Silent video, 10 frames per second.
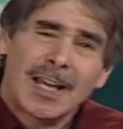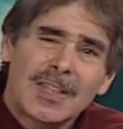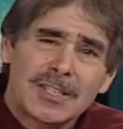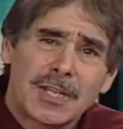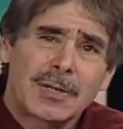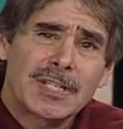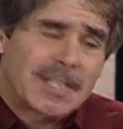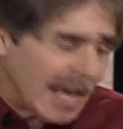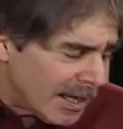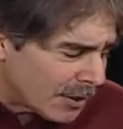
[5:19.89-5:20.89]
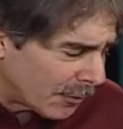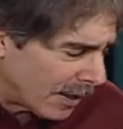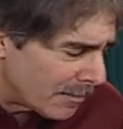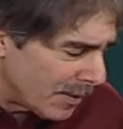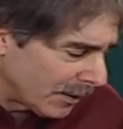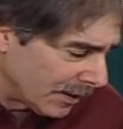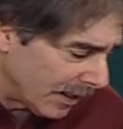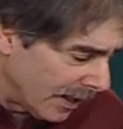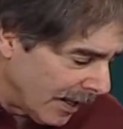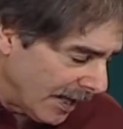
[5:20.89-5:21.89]
And these theories gain
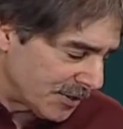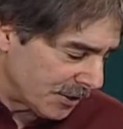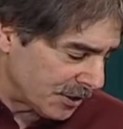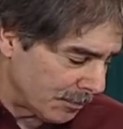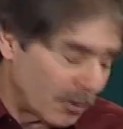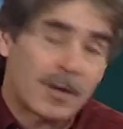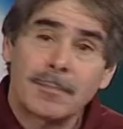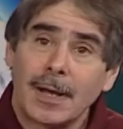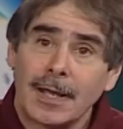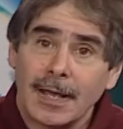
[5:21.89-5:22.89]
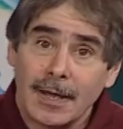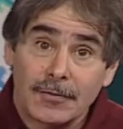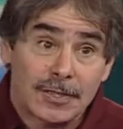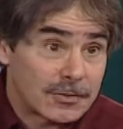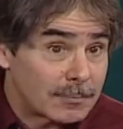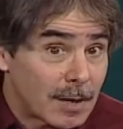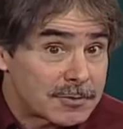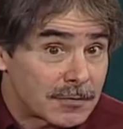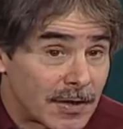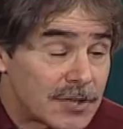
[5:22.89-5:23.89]
credibility as they're supported by evidence from
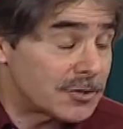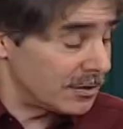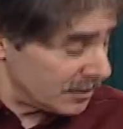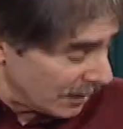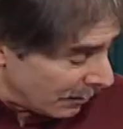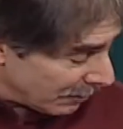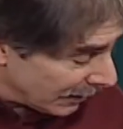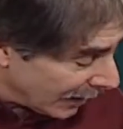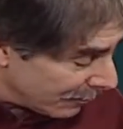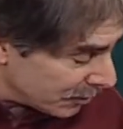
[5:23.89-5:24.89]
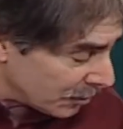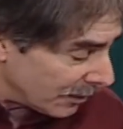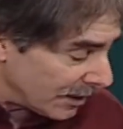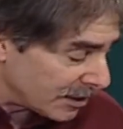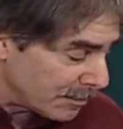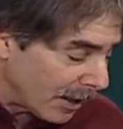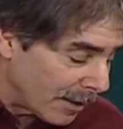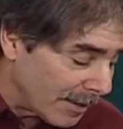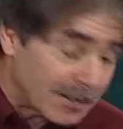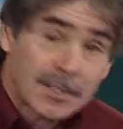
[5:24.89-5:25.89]
observations, by laboratory
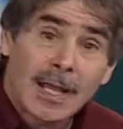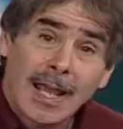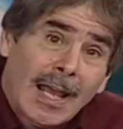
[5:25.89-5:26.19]
experiments,